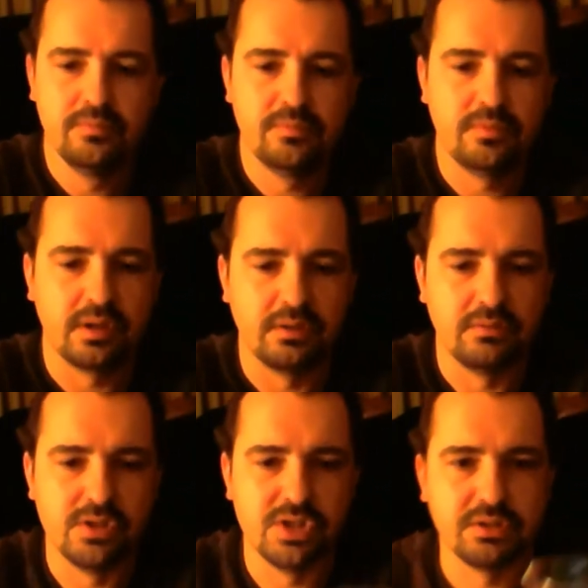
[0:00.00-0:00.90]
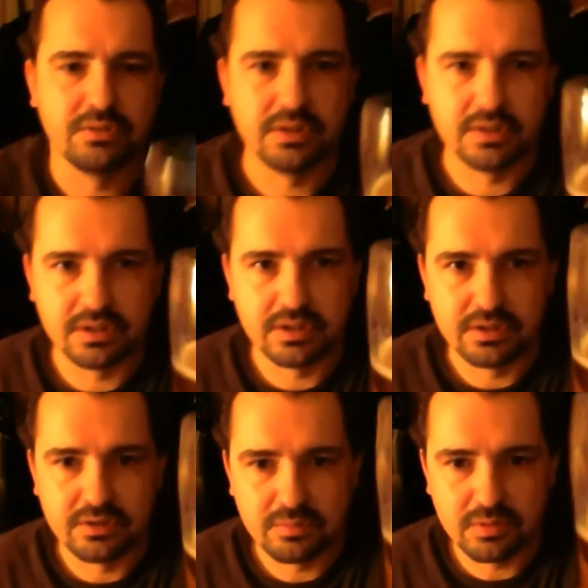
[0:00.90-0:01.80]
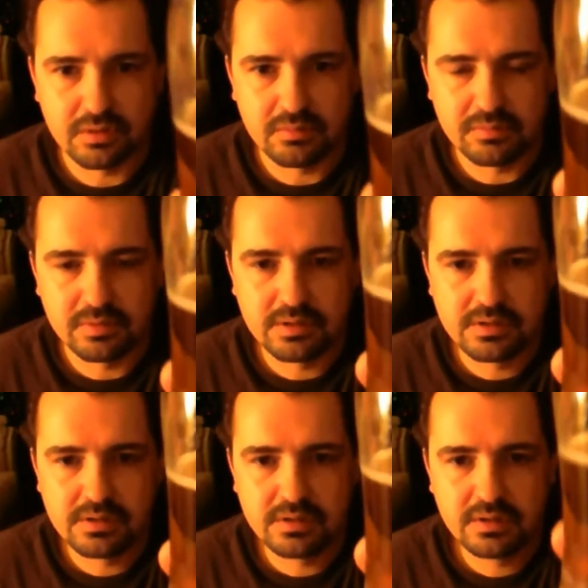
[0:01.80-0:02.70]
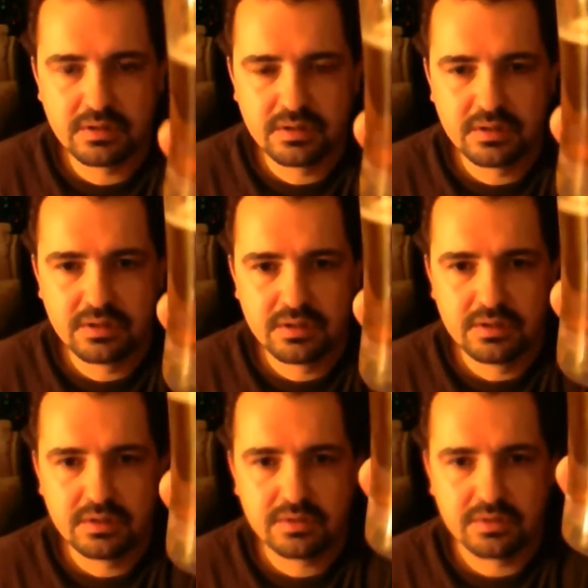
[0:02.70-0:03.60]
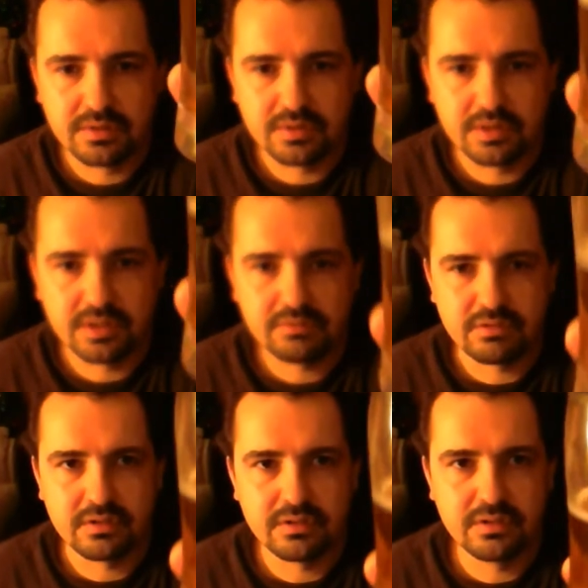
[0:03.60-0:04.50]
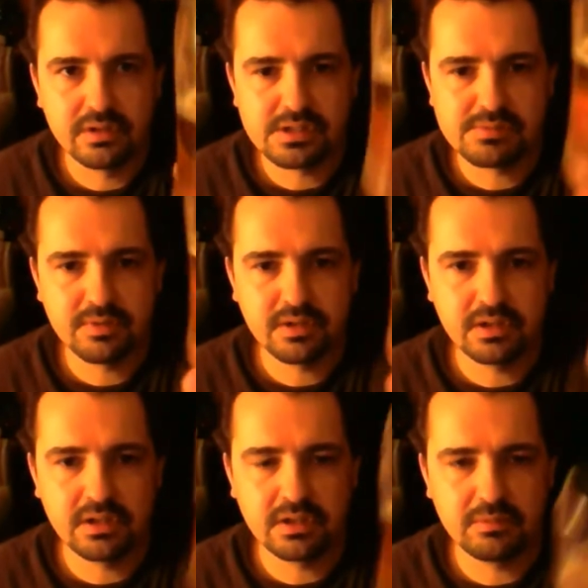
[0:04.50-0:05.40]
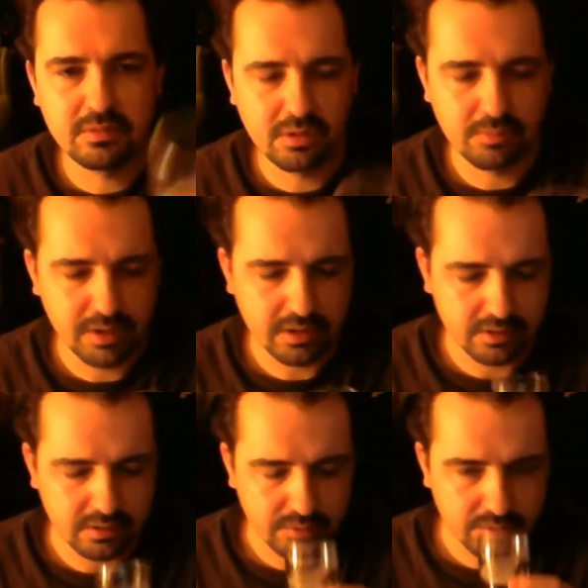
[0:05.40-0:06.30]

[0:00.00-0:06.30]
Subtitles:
I can regenerate the head, no problem. So there you have it. That's my Amarillo Pale Ale.